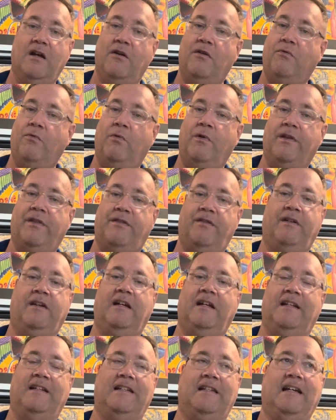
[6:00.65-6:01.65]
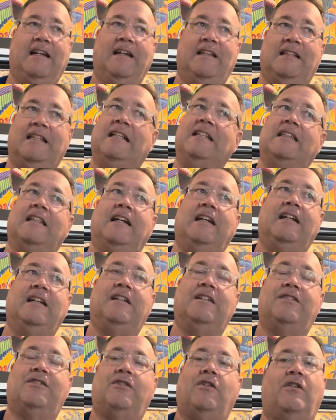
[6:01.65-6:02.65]
with the intent that they
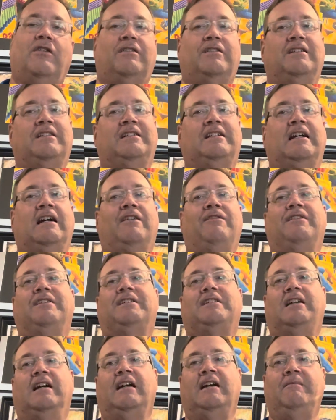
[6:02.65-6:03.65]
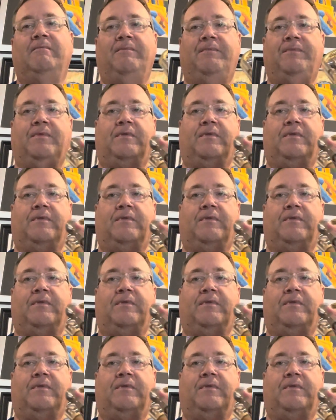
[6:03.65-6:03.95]
start to sound the same.